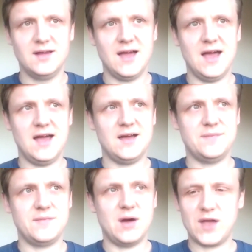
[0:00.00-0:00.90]

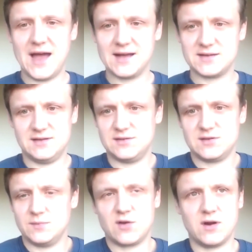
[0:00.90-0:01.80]
and we get access to
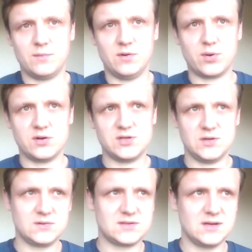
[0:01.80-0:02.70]
some incredible
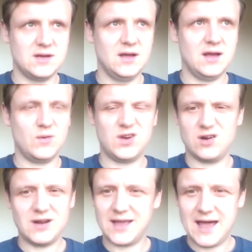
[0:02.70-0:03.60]
produce. We don't
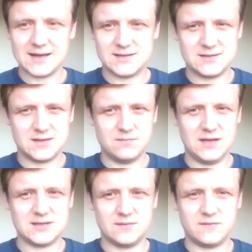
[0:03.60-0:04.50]
really get access to
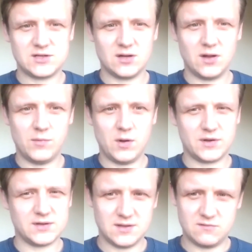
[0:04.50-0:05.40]
meat and fish a lot more,
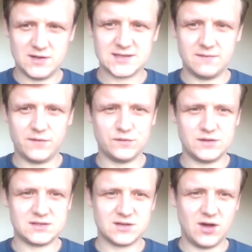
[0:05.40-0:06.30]
because the risk
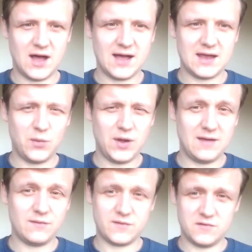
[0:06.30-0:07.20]
involved is so high anyway,
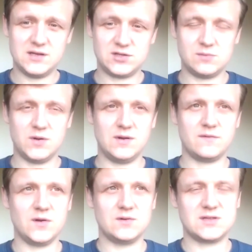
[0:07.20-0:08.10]
even for redistributed
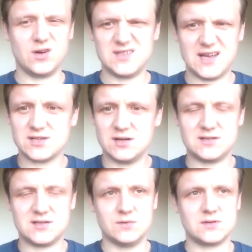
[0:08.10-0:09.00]
food. So it actually
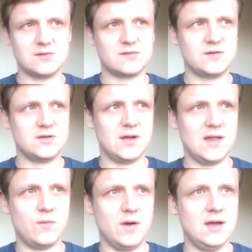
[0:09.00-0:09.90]
suits us to do it
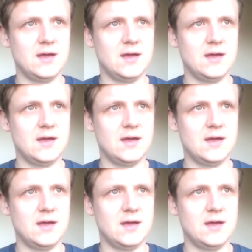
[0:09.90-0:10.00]
that way.